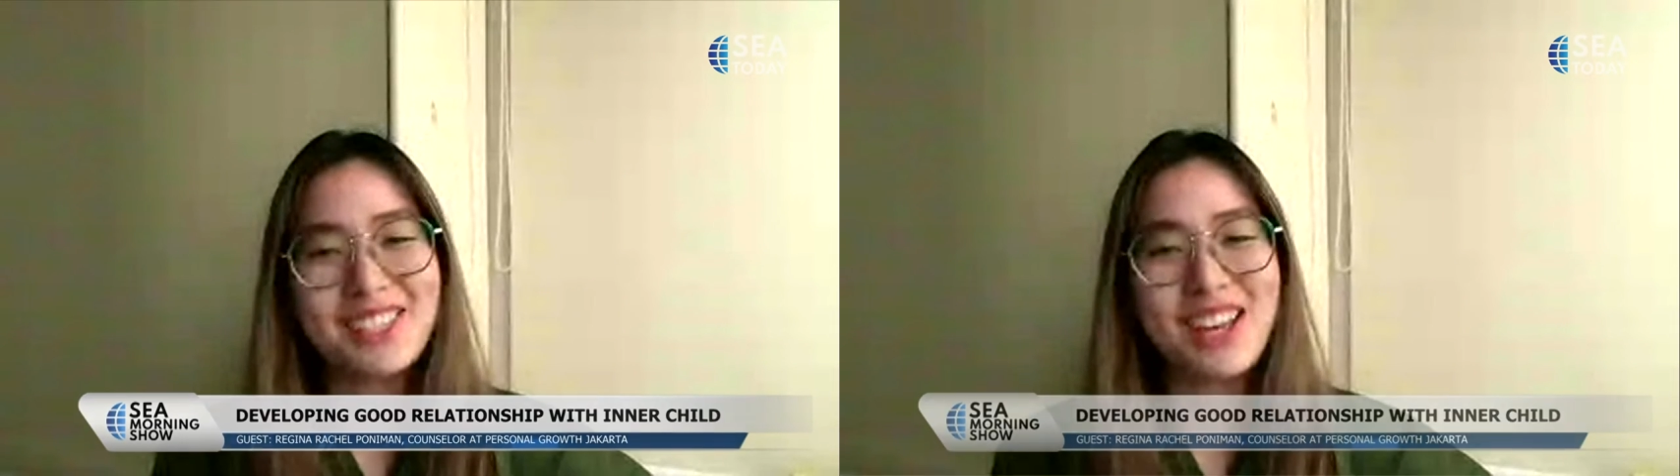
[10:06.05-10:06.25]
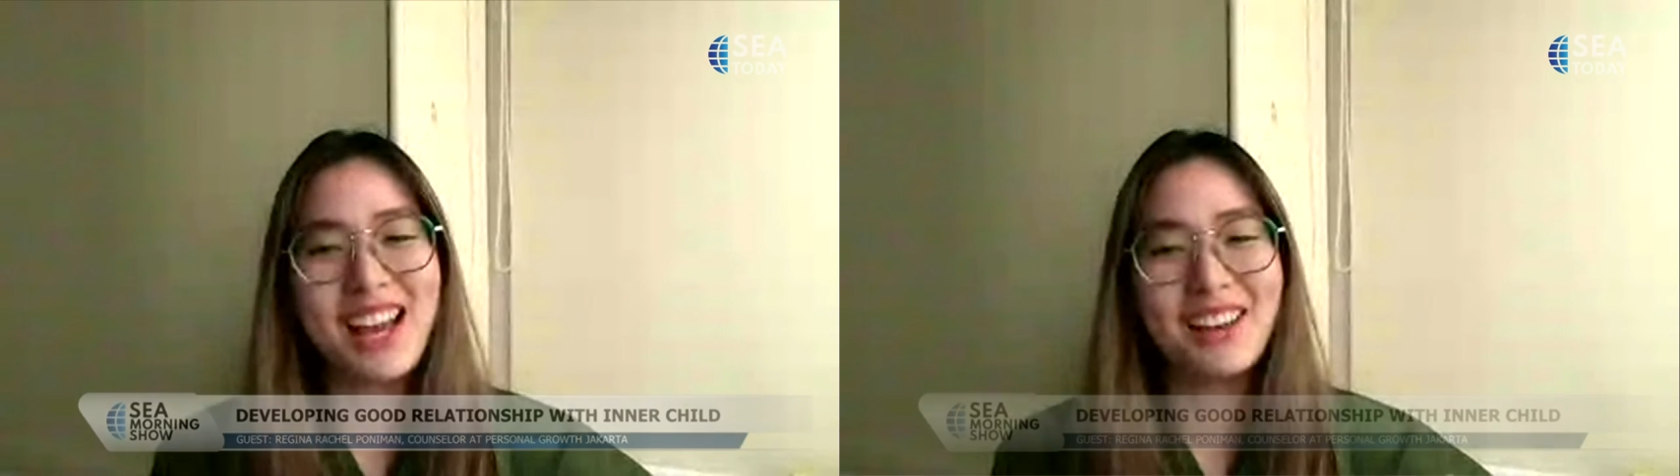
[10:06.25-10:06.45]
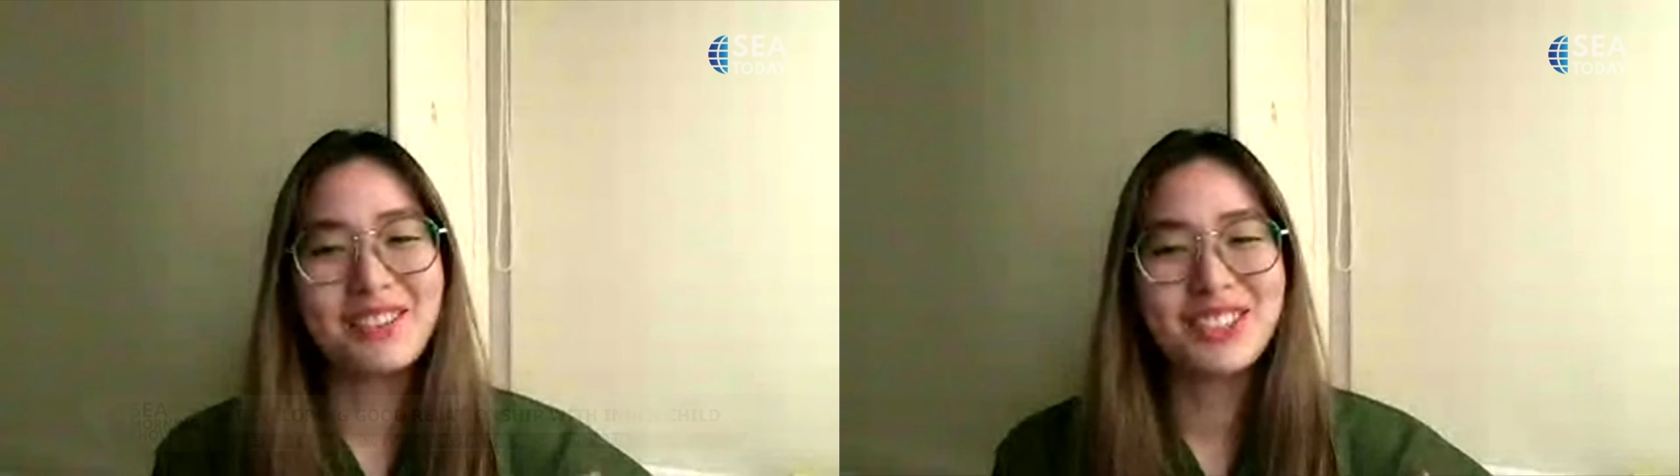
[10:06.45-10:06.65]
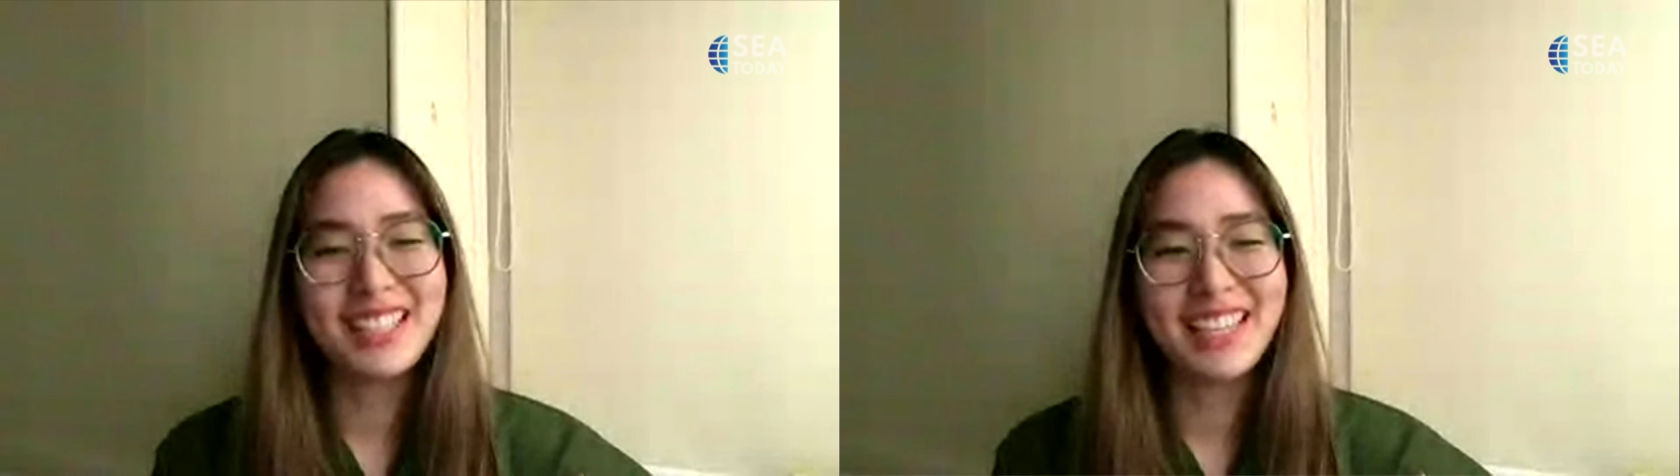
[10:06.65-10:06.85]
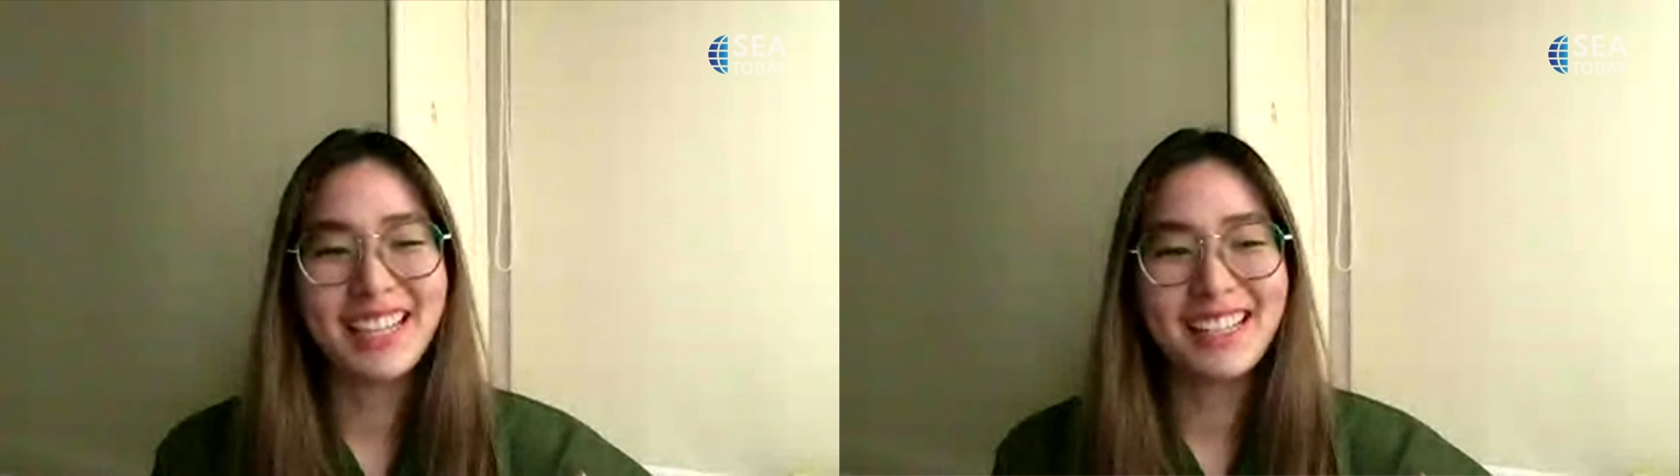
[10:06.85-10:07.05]
because you have
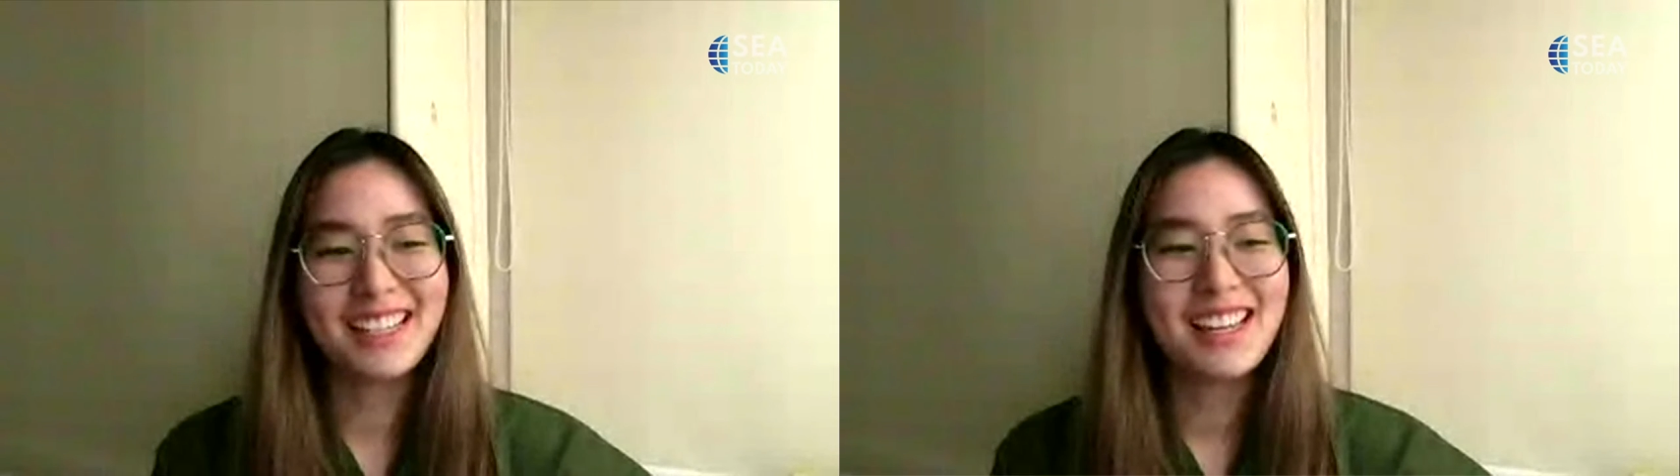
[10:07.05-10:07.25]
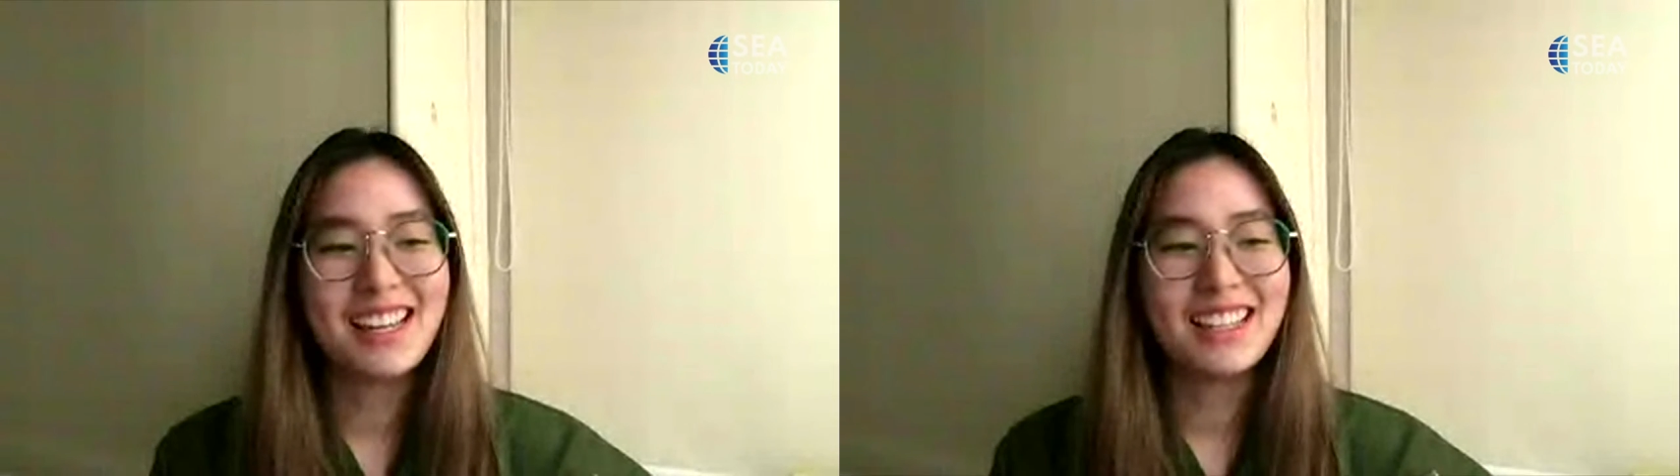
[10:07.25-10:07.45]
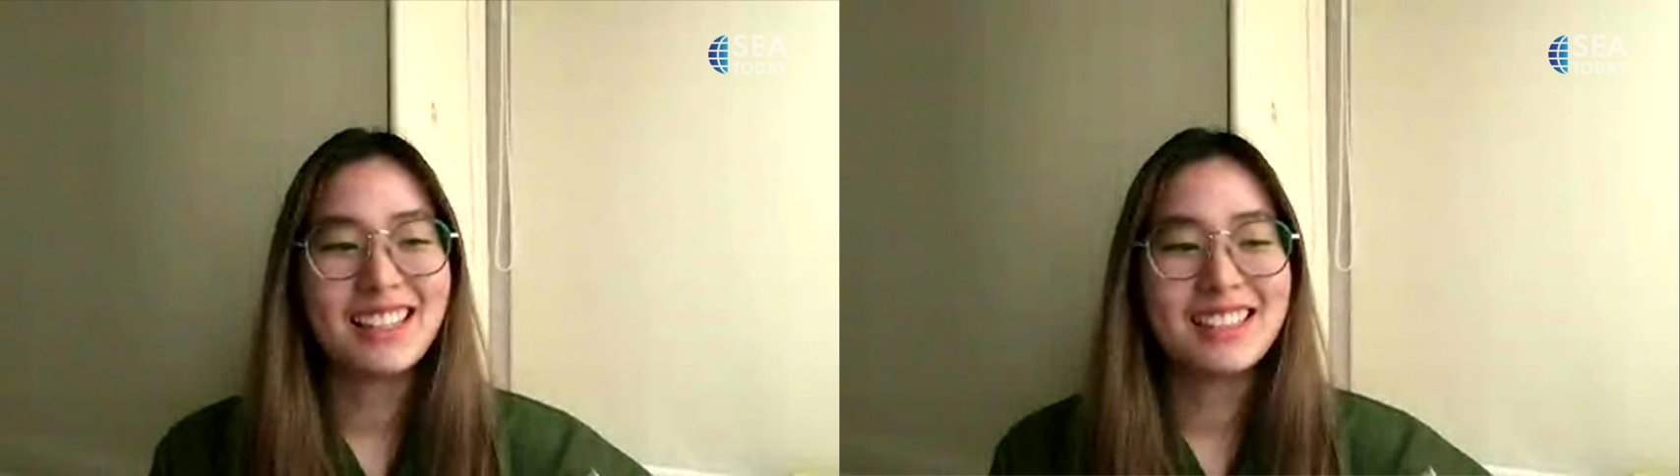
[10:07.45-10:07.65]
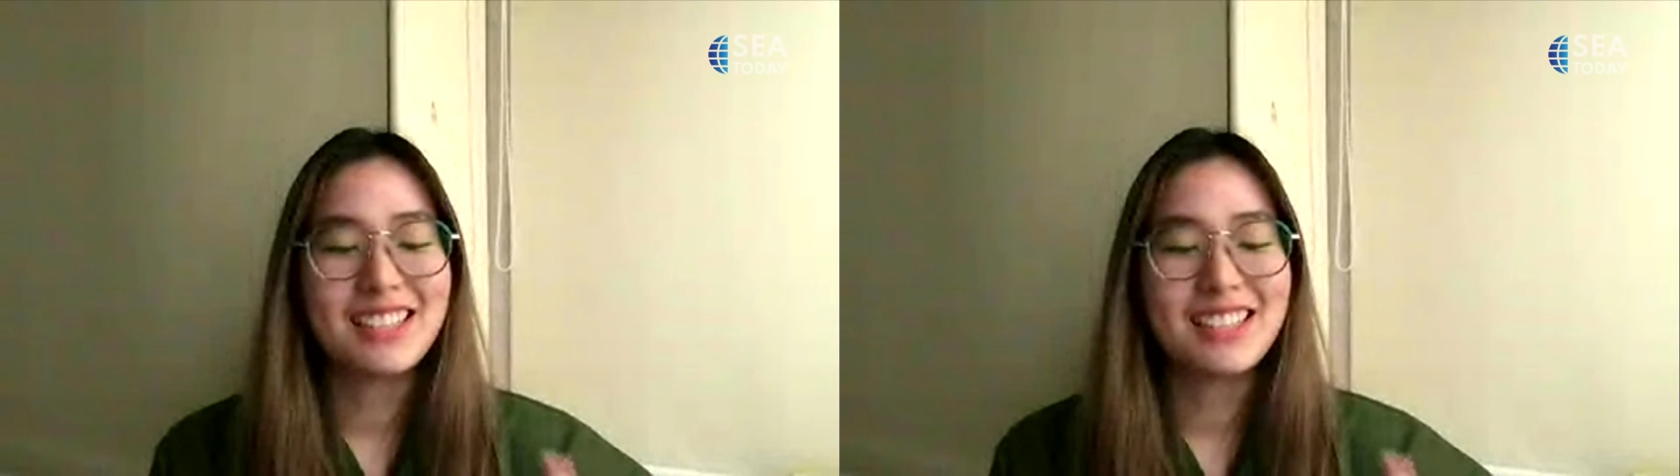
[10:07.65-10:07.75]
to like